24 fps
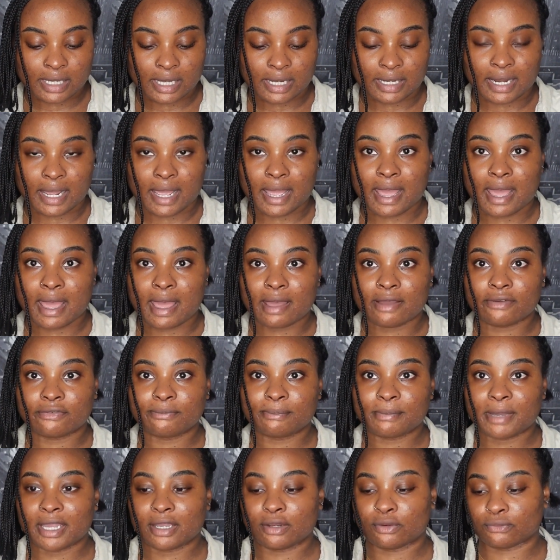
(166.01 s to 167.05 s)
And I have
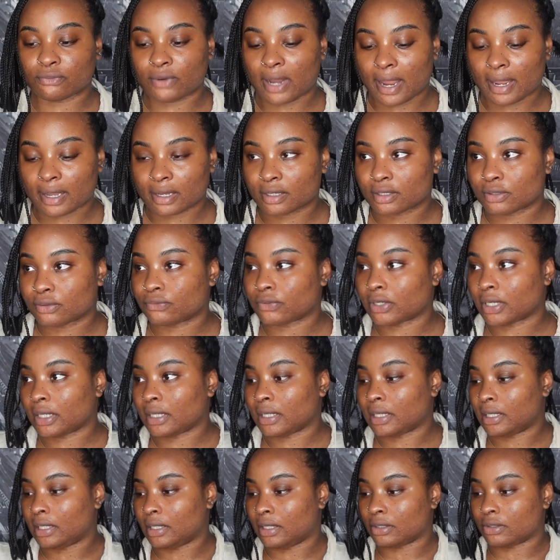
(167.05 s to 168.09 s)
my rack right
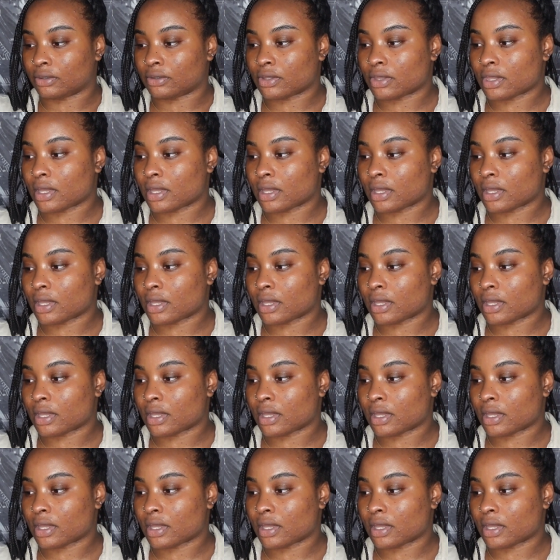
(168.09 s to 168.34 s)
here